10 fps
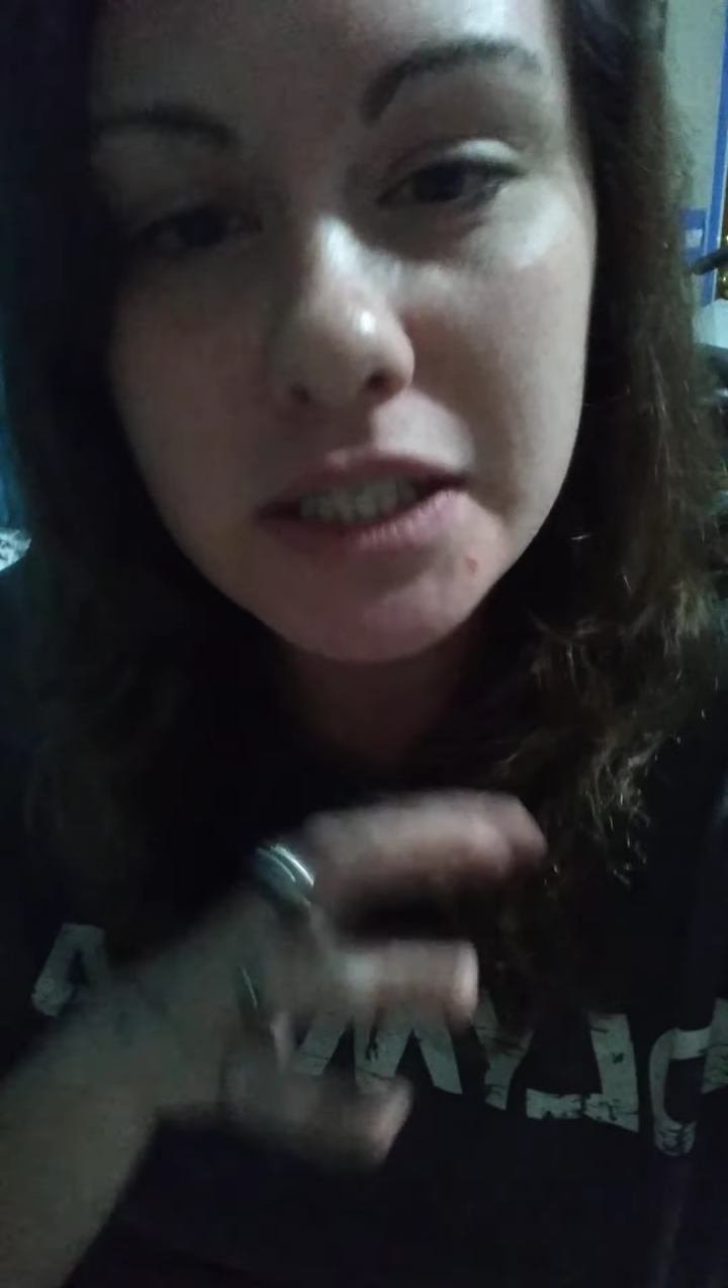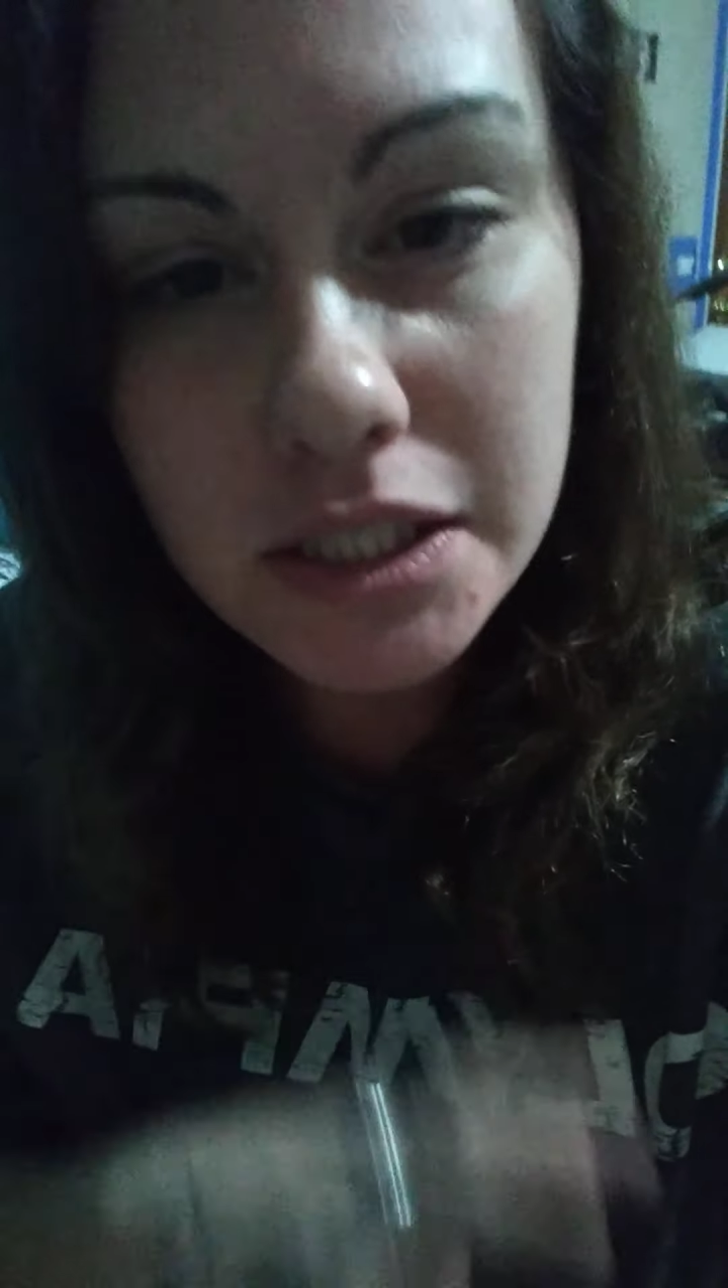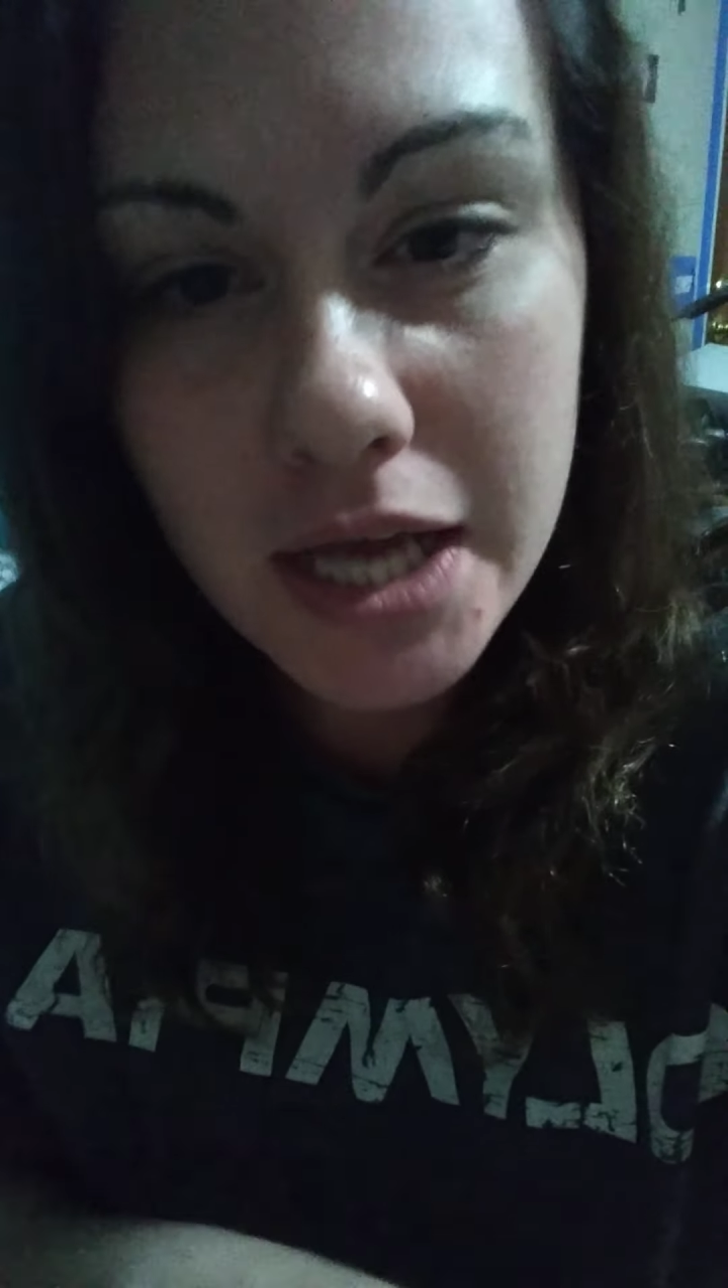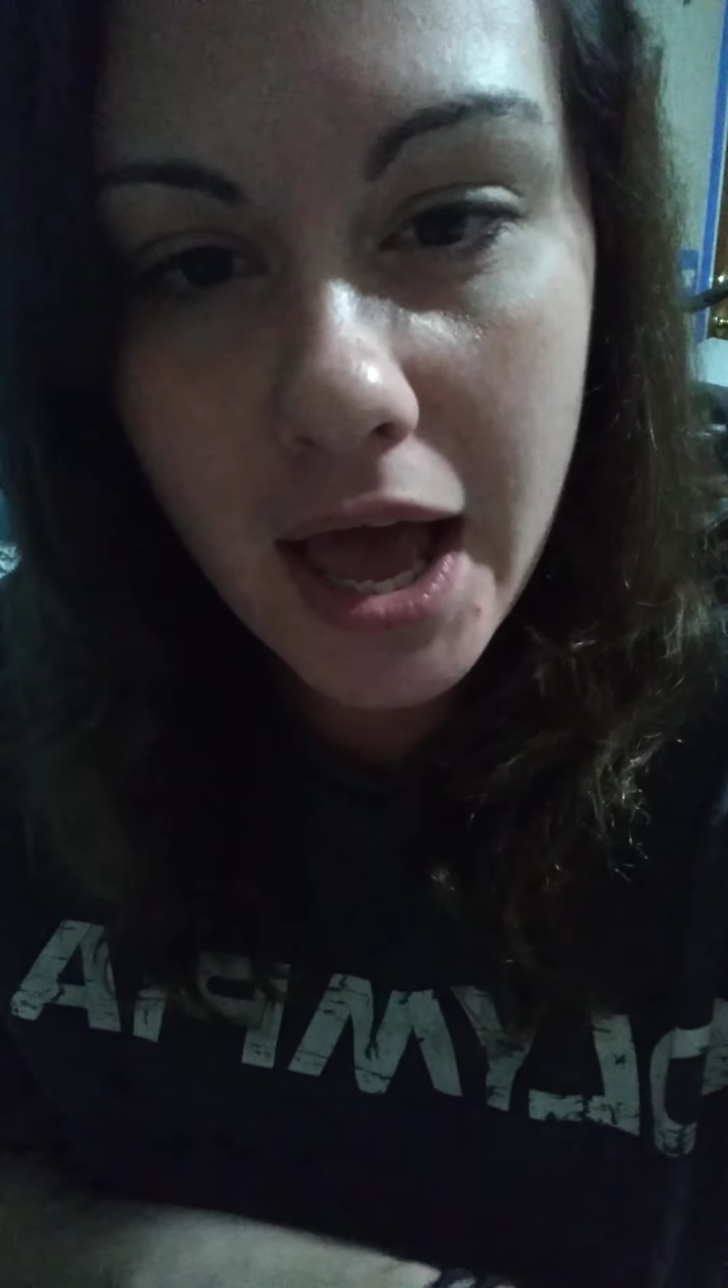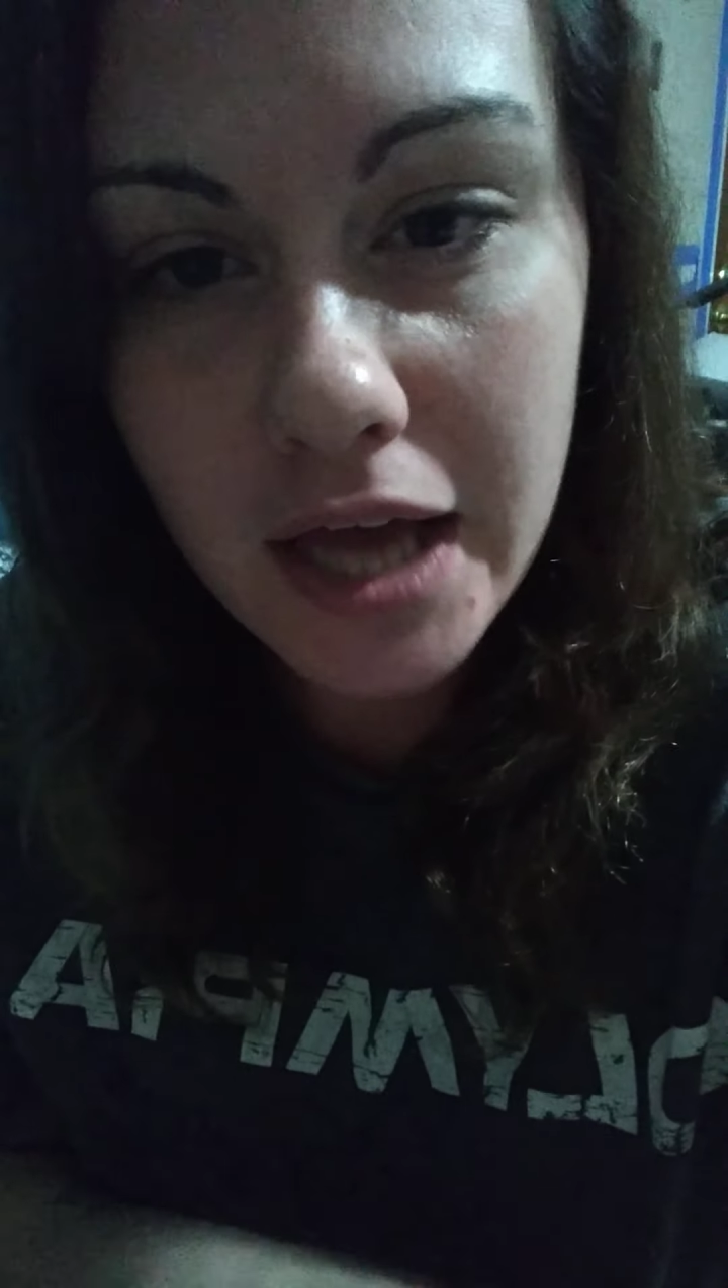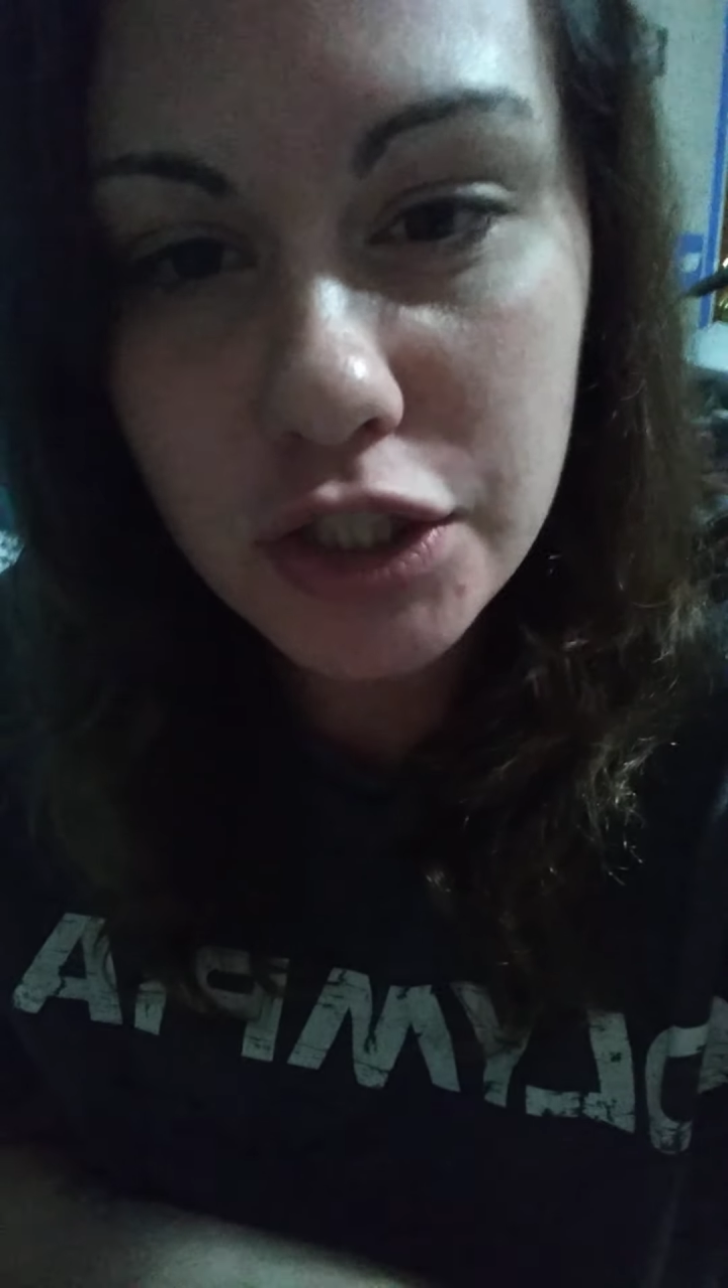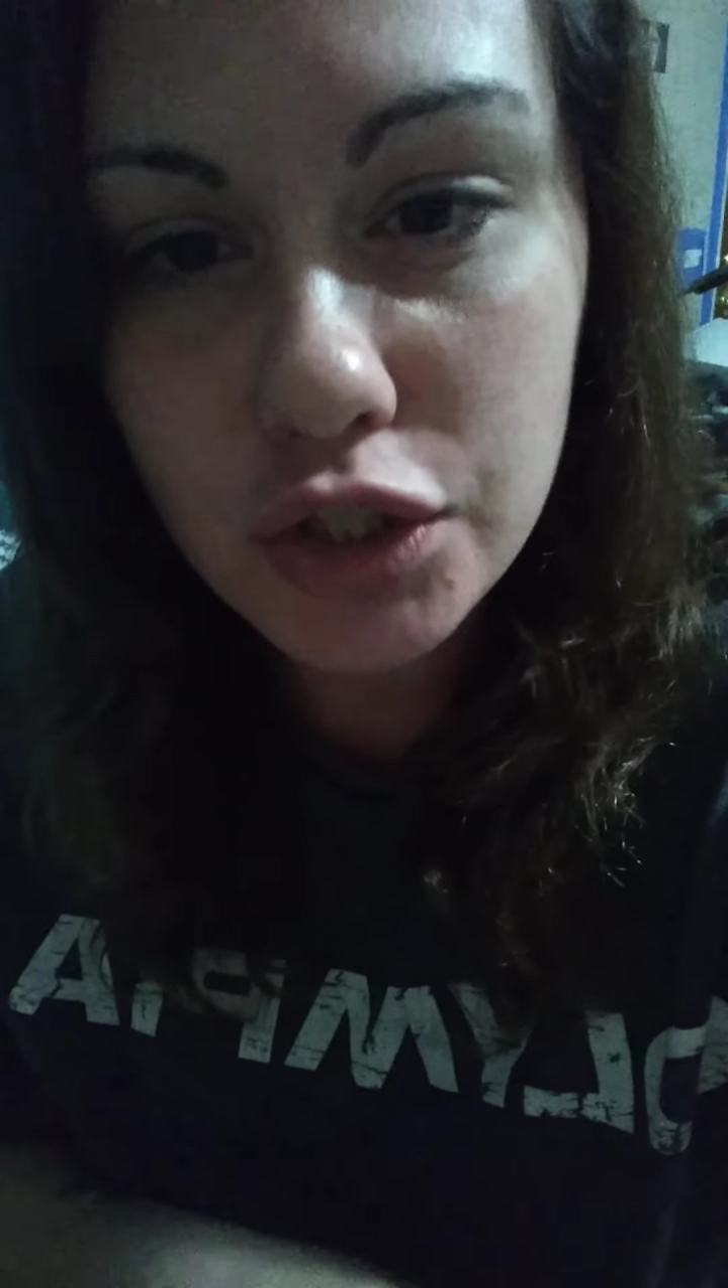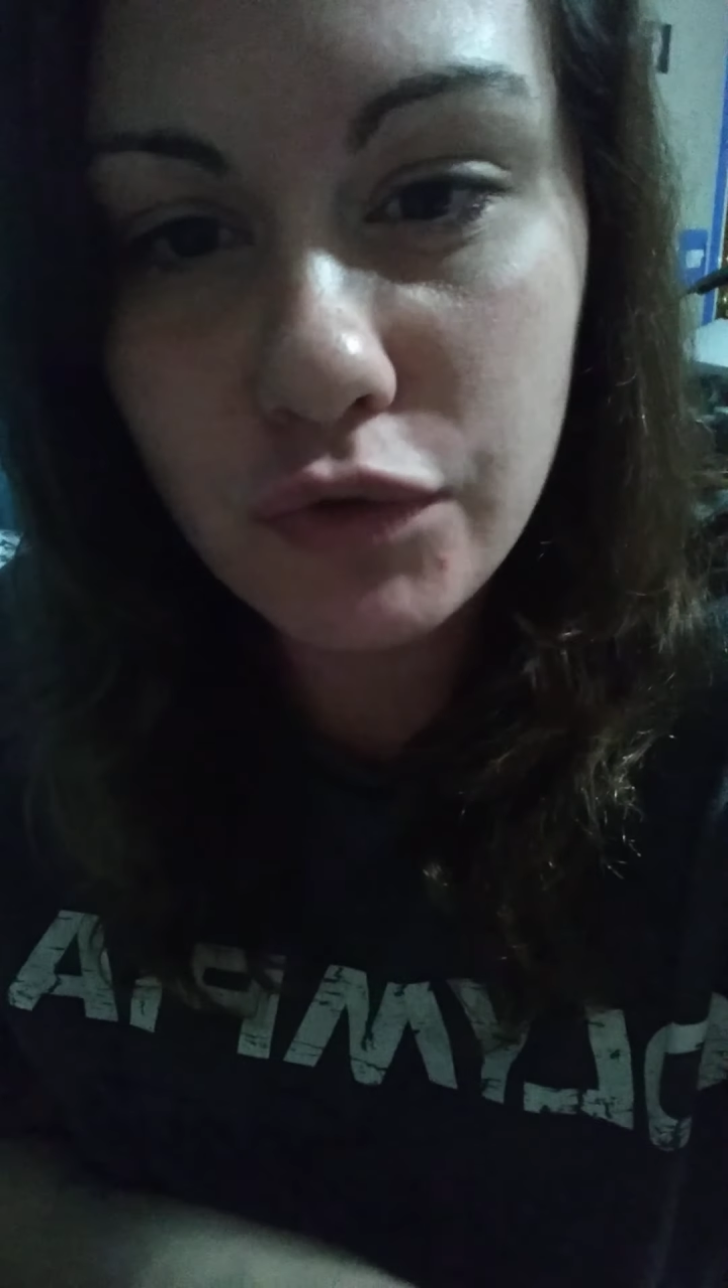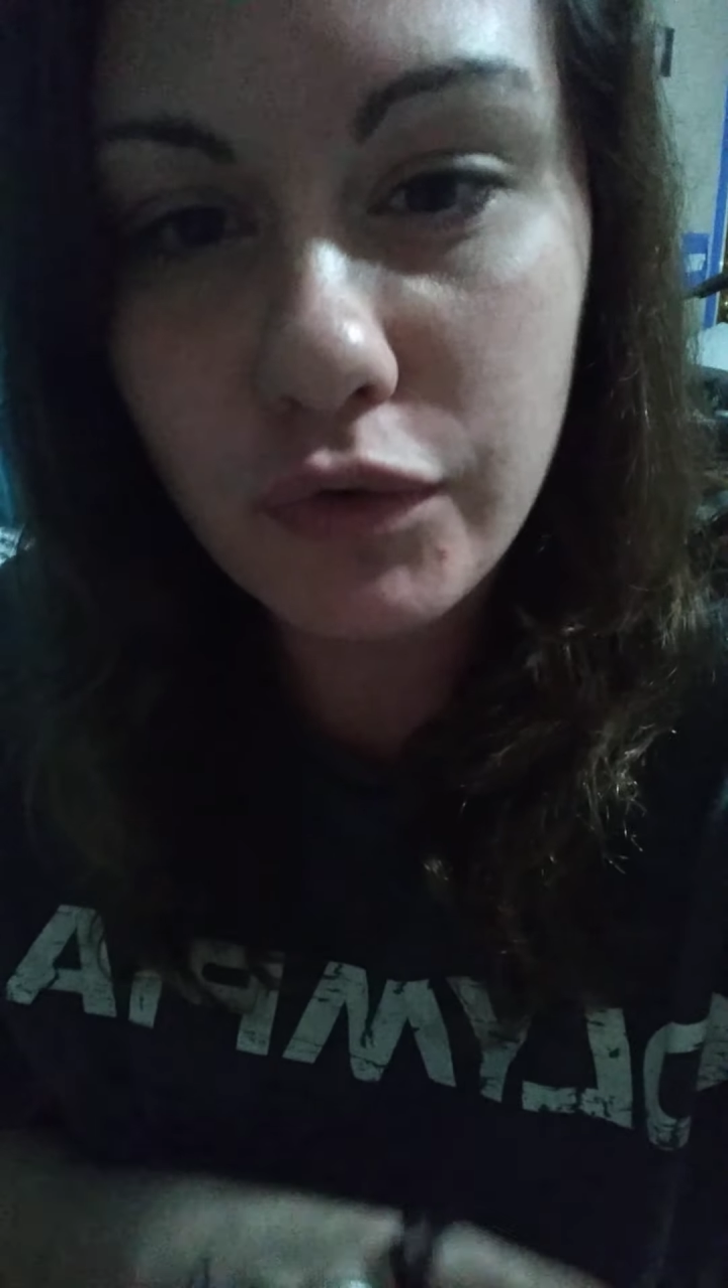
detached